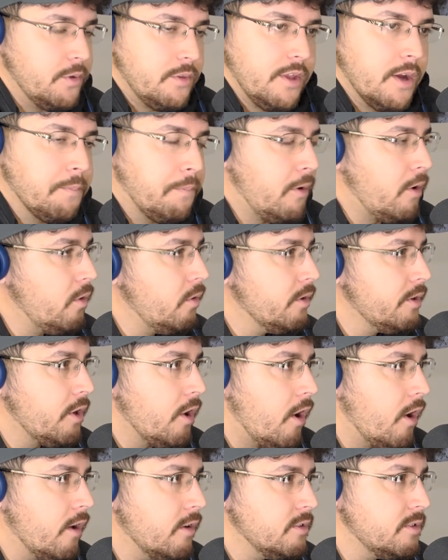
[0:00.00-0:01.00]
They're pulling
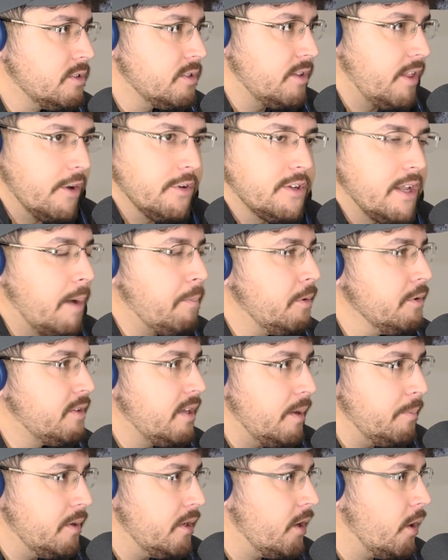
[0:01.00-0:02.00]
guards. They're double
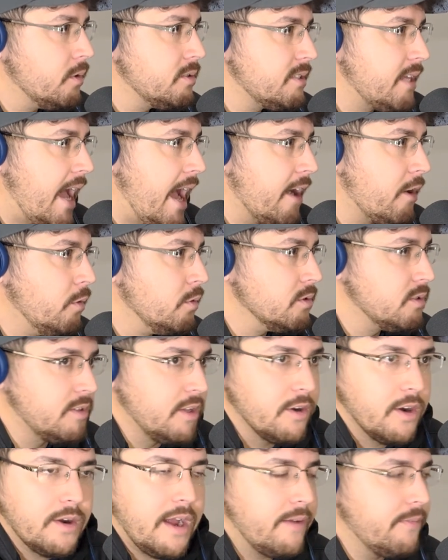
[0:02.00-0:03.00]
teaming nose tackles.
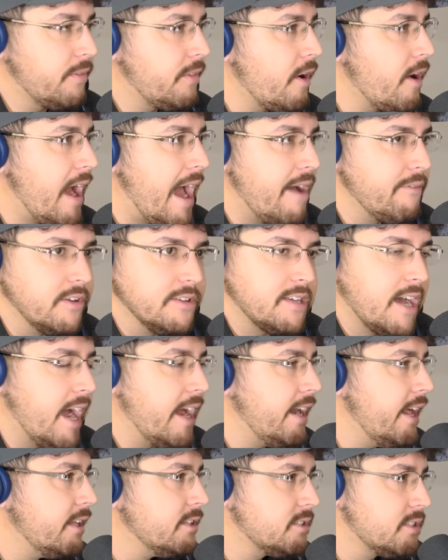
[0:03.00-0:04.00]
They're having tight
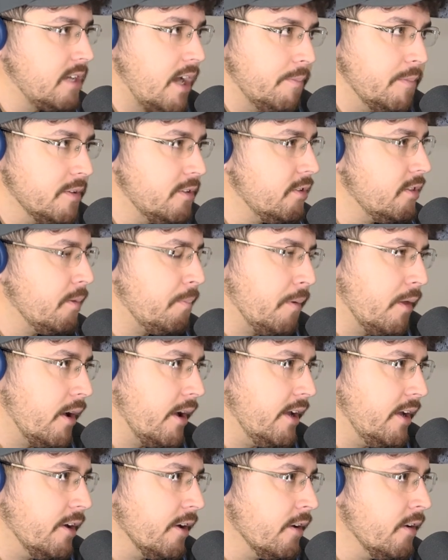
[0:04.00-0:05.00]
ends come into the play
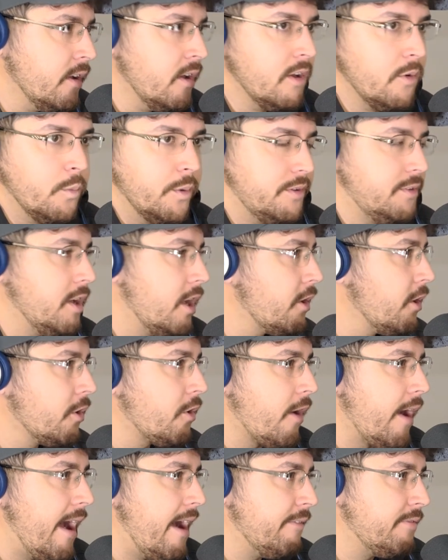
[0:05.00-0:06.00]
here with Tucker
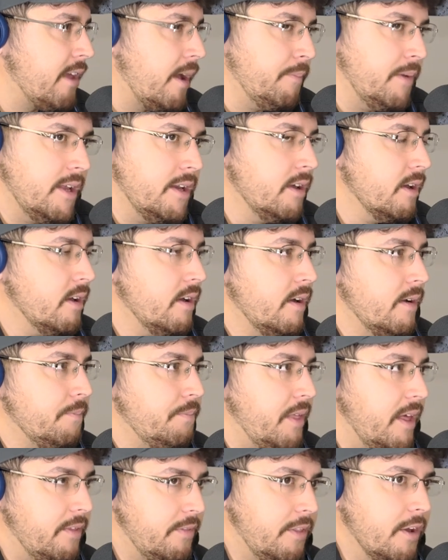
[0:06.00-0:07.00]
Kraft. I mean,
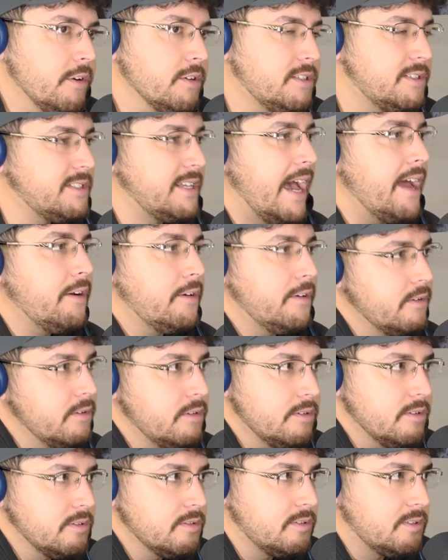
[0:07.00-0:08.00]
they're set
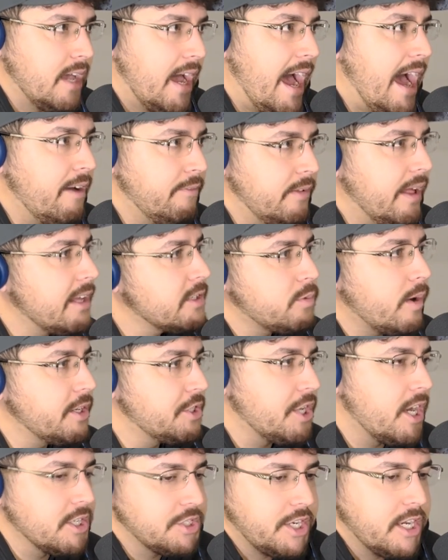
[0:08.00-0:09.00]
to have. That's why
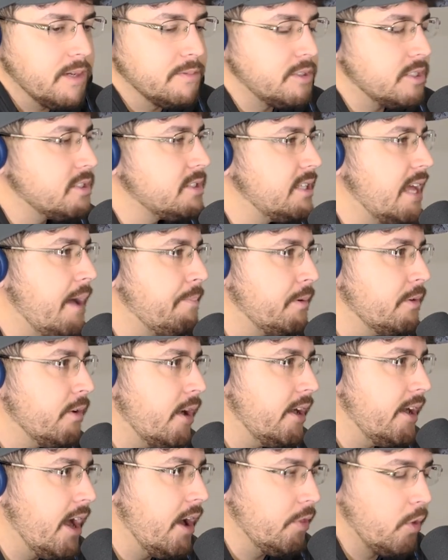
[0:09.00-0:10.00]
Josh Jacobs is snapping right
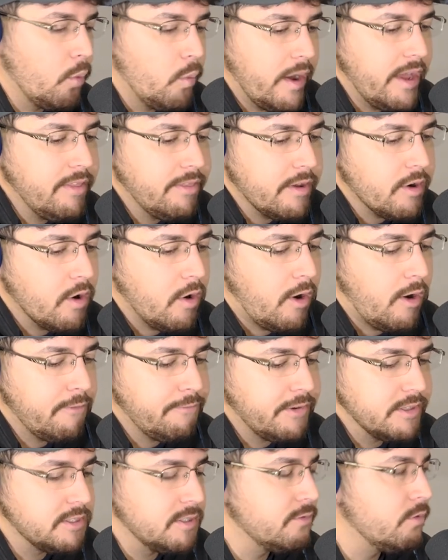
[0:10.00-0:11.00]
now. The way their
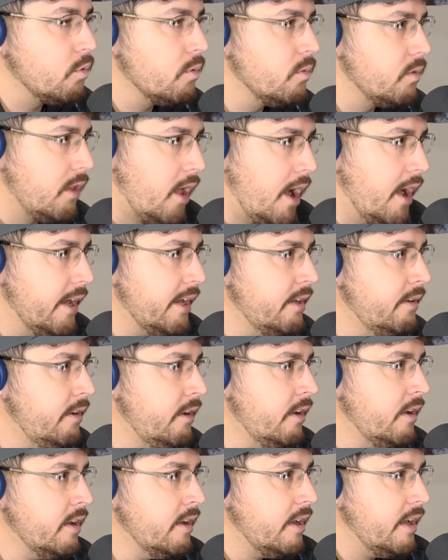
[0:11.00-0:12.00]
offensive line
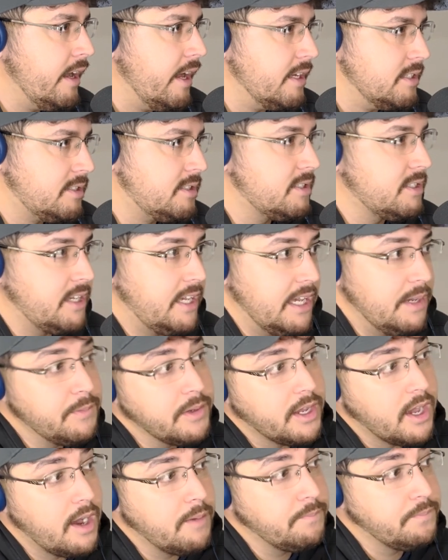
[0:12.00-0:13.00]
is
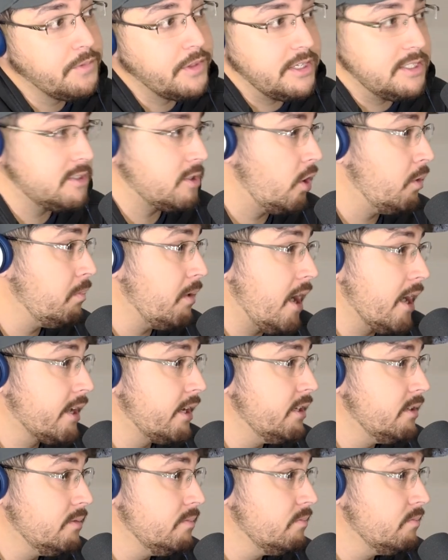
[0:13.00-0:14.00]
scheming up the zone
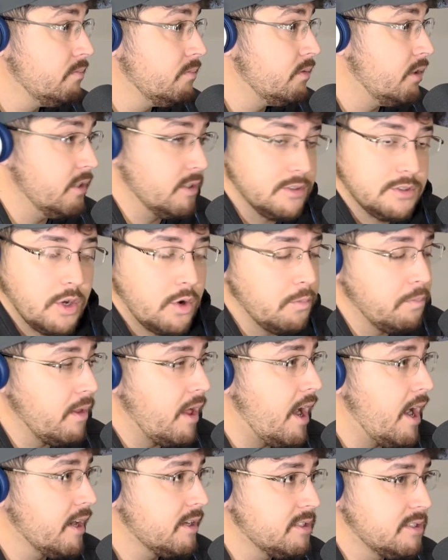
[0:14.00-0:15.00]

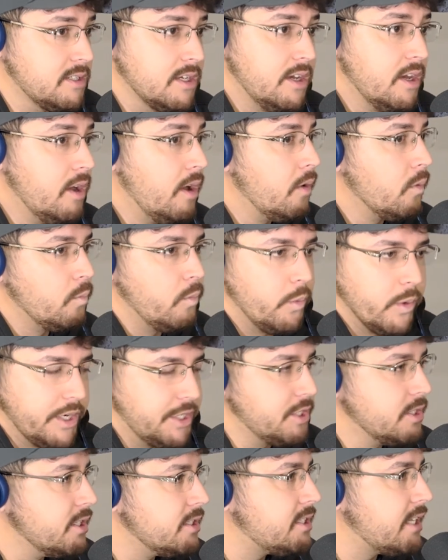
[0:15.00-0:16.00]
blocks,
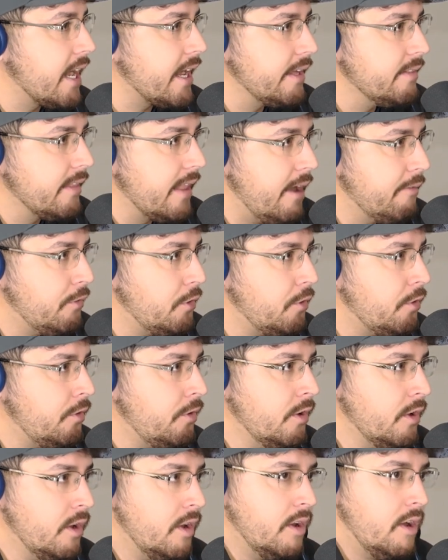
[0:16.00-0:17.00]
reaching the second level.
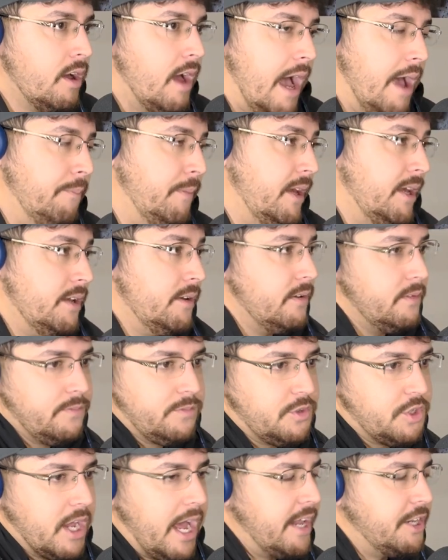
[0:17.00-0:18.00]
I mean,
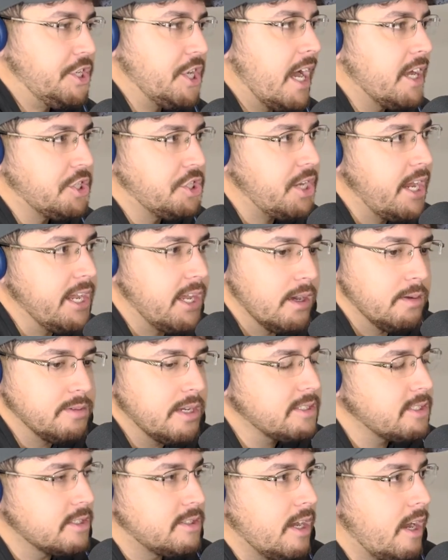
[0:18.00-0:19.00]
and Josh Jacobs,
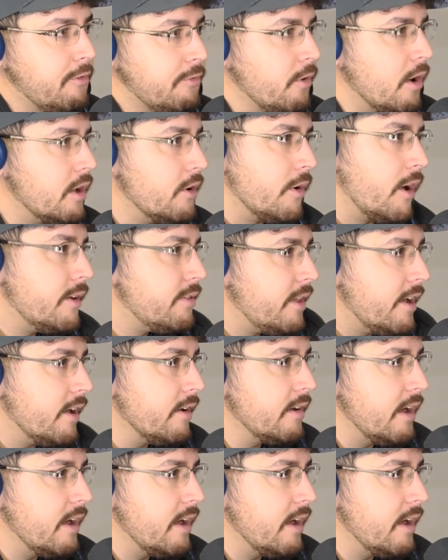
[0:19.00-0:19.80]
that's a tough runner right there.